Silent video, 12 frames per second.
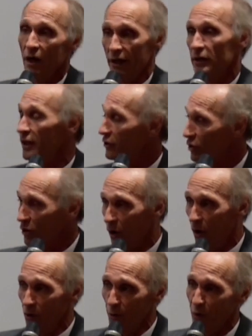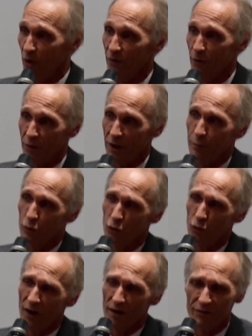and, and to call upon the people
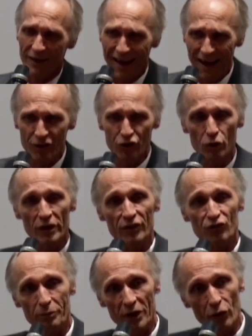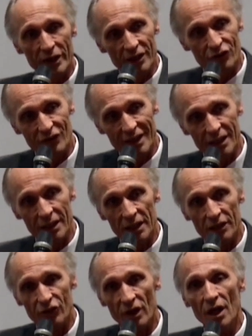who have actual experience in
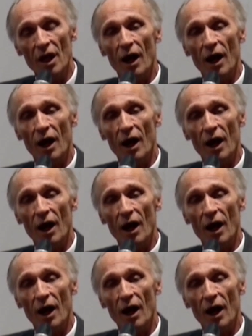this